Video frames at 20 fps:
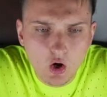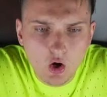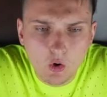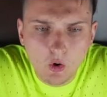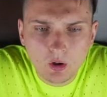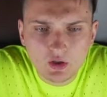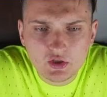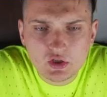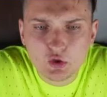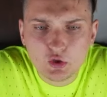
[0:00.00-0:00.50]

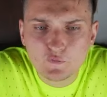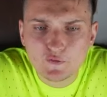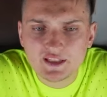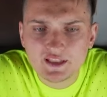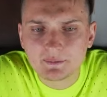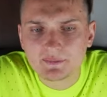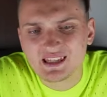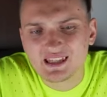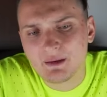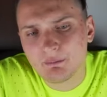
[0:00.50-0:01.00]
Odds of a
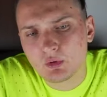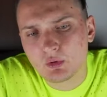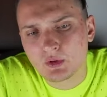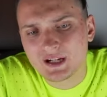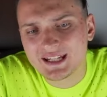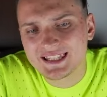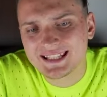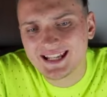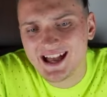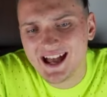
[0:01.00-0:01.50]
September
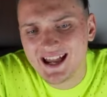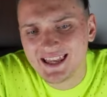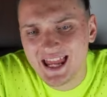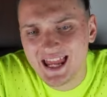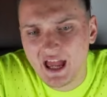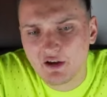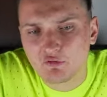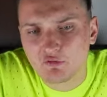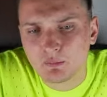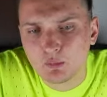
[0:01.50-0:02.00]
rate cut
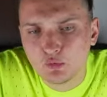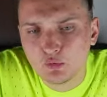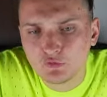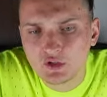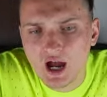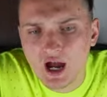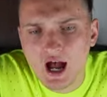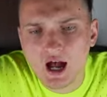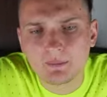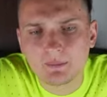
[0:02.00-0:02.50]
have
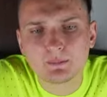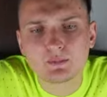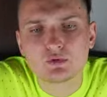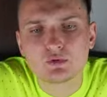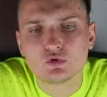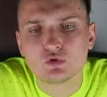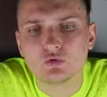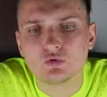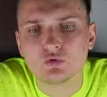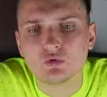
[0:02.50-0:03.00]
moved up
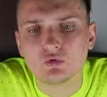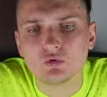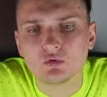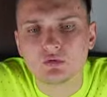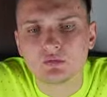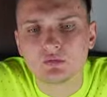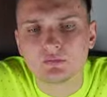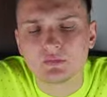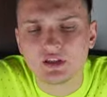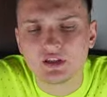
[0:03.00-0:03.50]
to
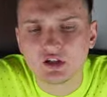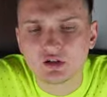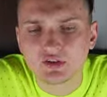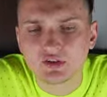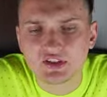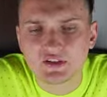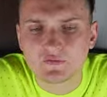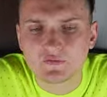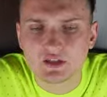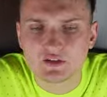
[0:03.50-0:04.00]
near
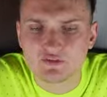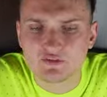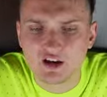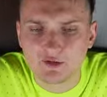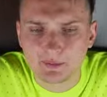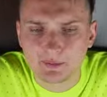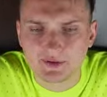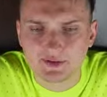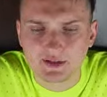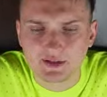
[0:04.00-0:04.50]

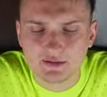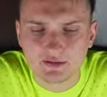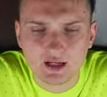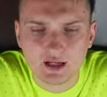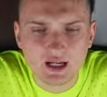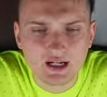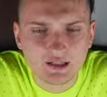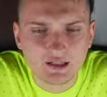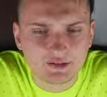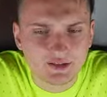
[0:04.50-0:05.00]
75%.
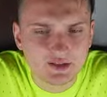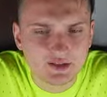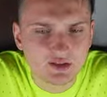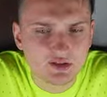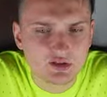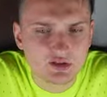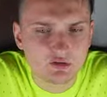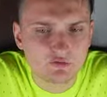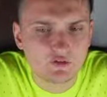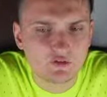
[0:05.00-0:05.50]
This is
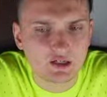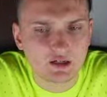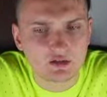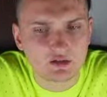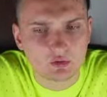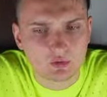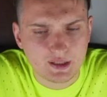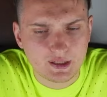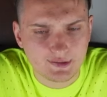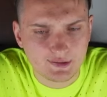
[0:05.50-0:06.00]
so fucking
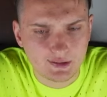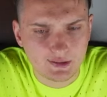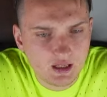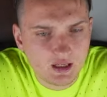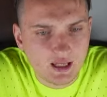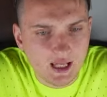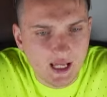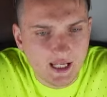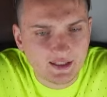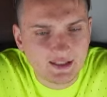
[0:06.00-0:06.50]
crazy.
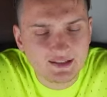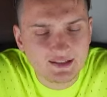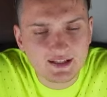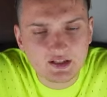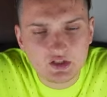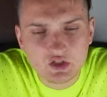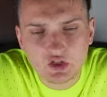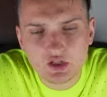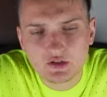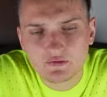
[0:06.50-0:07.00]
And it's
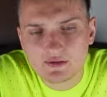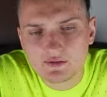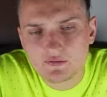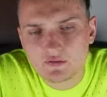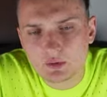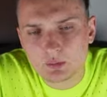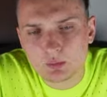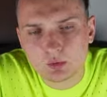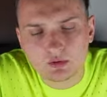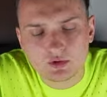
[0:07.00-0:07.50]
actually a very,
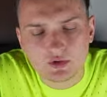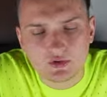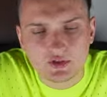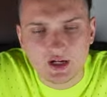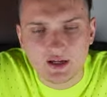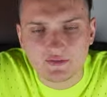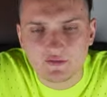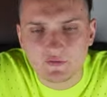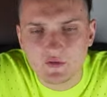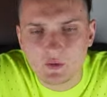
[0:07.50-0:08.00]
very bullish
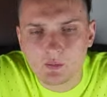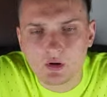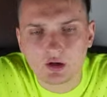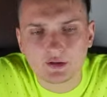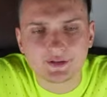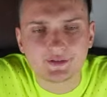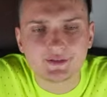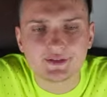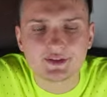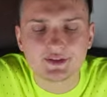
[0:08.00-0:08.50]
sign that the
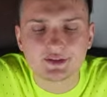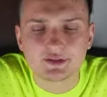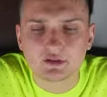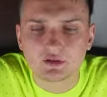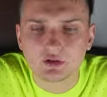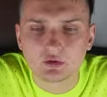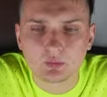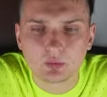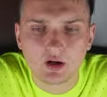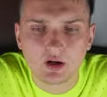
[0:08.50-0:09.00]
market is
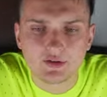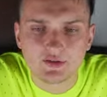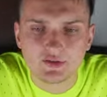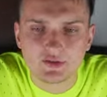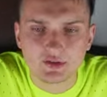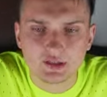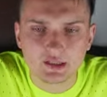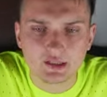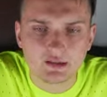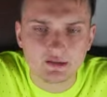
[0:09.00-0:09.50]
not
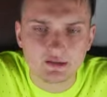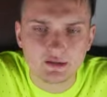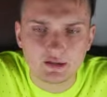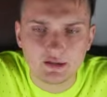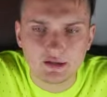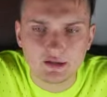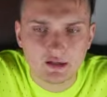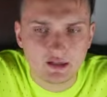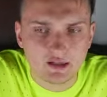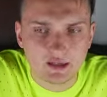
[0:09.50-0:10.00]
pricing
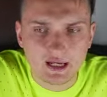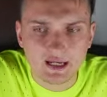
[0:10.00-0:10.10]
in it.